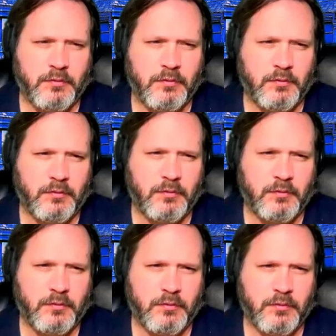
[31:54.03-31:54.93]

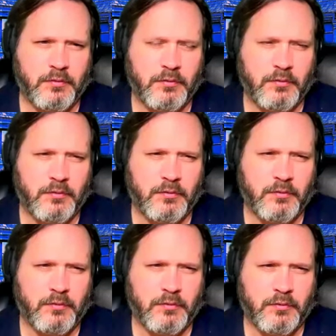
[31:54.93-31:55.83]

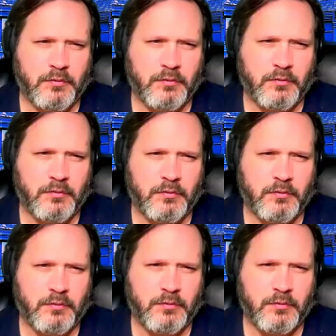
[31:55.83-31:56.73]

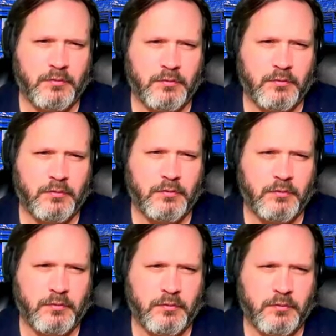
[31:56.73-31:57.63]

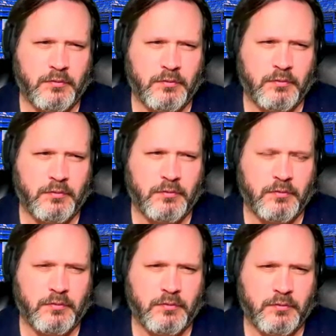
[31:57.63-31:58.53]

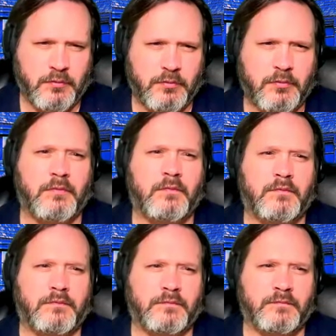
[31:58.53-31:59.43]

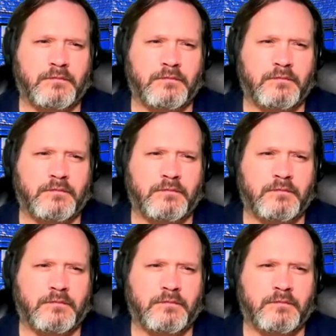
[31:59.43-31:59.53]
This person isn't speaking.